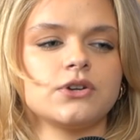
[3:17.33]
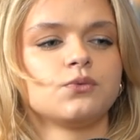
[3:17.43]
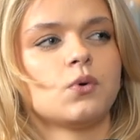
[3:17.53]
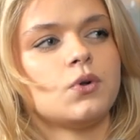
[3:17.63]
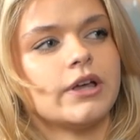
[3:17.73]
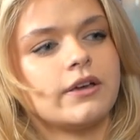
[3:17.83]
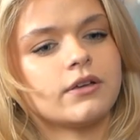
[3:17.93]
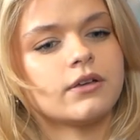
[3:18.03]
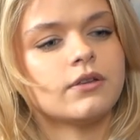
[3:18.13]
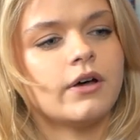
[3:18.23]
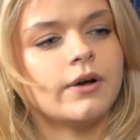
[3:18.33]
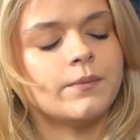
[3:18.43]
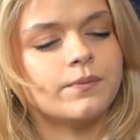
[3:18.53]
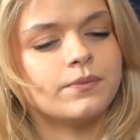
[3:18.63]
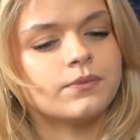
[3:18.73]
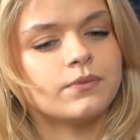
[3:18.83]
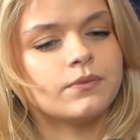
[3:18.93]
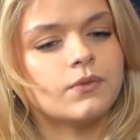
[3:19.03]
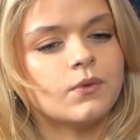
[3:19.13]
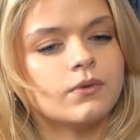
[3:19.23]
a role like um,
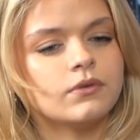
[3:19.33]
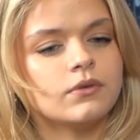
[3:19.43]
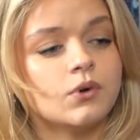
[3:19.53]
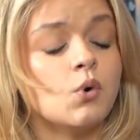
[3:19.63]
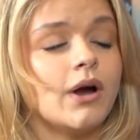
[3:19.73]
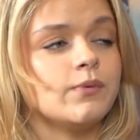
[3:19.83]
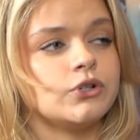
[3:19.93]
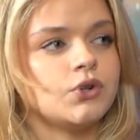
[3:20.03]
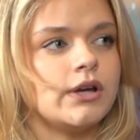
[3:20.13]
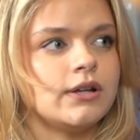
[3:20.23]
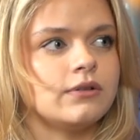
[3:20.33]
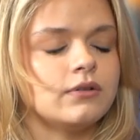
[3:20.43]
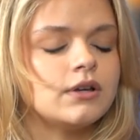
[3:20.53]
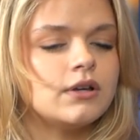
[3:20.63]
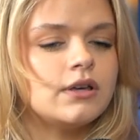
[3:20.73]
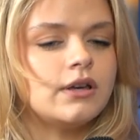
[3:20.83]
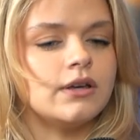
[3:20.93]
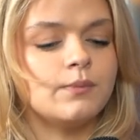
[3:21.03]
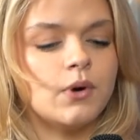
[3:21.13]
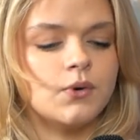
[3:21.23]
who I portrayed in
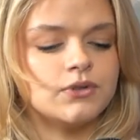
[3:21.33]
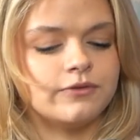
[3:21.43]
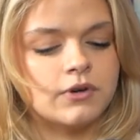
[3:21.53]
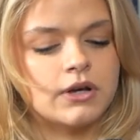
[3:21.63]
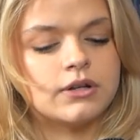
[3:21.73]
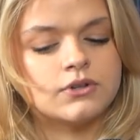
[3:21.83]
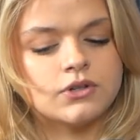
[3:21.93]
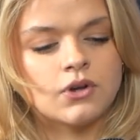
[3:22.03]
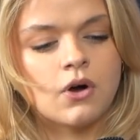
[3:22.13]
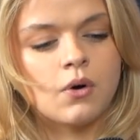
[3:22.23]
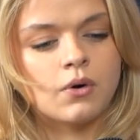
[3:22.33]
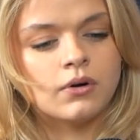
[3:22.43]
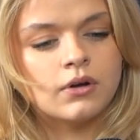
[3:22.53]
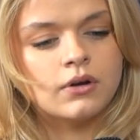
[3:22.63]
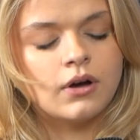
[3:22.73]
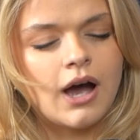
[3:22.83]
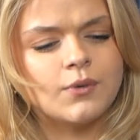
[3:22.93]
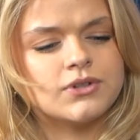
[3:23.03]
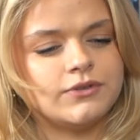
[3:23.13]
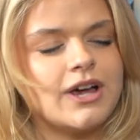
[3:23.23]
in Beau is Afraid, so. I
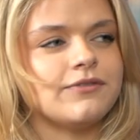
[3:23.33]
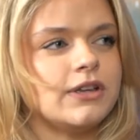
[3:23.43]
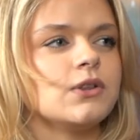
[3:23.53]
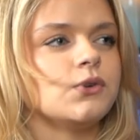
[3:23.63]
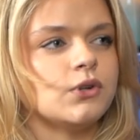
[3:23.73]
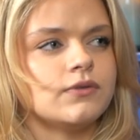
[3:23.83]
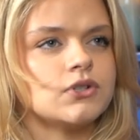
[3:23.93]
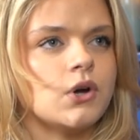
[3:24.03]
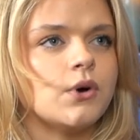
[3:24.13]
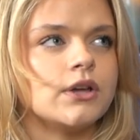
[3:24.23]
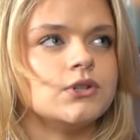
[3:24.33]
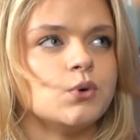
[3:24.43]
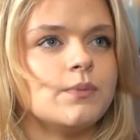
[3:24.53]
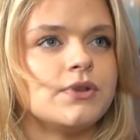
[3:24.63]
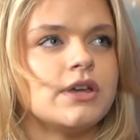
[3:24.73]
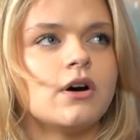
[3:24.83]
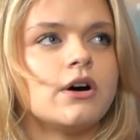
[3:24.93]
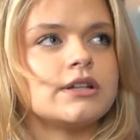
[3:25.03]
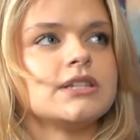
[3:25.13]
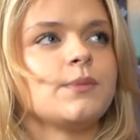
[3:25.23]
was definitely a little nervous going into it, but then
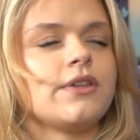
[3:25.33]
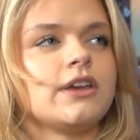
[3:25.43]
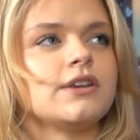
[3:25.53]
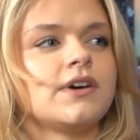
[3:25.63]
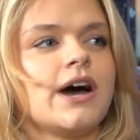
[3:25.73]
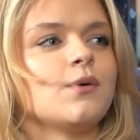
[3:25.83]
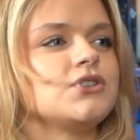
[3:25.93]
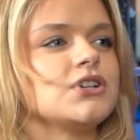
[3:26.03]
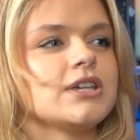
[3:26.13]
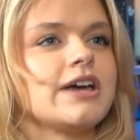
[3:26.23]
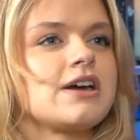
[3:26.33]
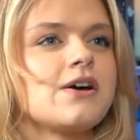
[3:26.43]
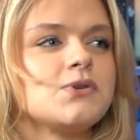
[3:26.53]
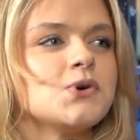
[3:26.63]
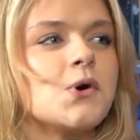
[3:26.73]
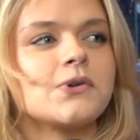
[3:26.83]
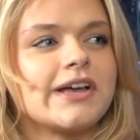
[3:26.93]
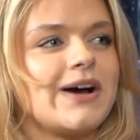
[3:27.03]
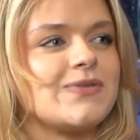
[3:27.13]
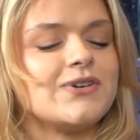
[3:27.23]
honestly, by the end of it, I was just like
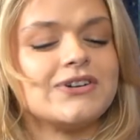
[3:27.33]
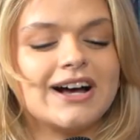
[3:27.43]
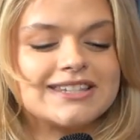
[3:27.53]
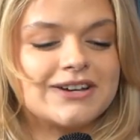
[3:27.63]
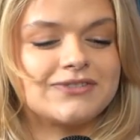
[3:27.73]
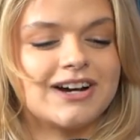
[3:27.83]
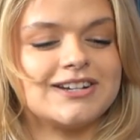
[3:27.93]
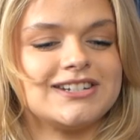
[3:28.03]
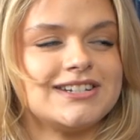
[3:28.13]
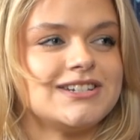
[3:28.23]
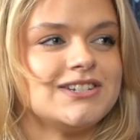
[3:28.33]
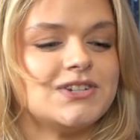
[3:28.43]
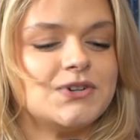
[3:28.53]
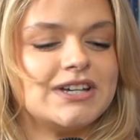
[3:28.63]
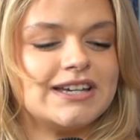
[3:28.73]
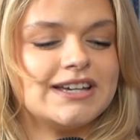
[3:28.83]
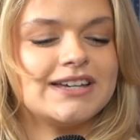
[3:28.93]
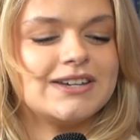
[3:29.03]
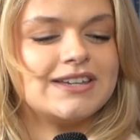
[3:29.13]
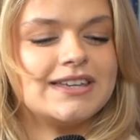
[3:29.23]
totally out there, not self conscious, just doing
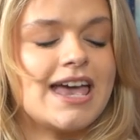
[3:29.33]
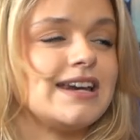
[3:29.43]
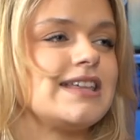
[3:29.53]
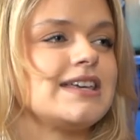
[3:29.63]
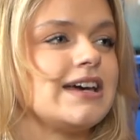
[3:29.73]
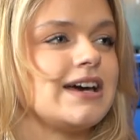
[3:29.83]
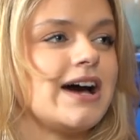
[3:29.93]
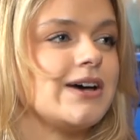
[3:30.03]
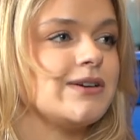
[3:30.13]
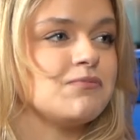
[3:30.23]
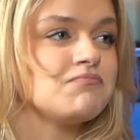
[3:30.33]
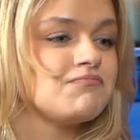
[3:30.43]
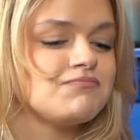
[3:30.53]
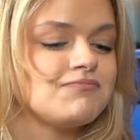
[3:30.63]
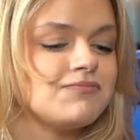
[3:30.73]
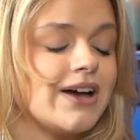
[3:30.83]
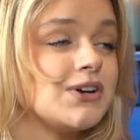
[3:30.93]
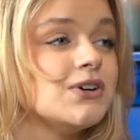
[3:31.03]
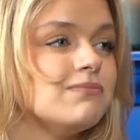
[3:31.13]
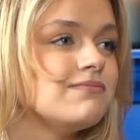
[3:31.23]
anything I I
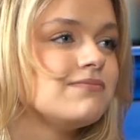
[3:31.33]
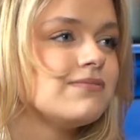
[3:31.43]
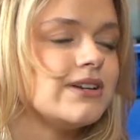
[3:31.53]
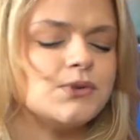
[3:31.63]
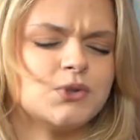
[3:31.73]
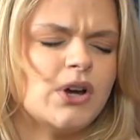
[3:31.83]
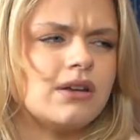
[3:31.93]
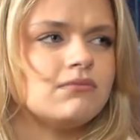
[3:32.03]
could, and it was great.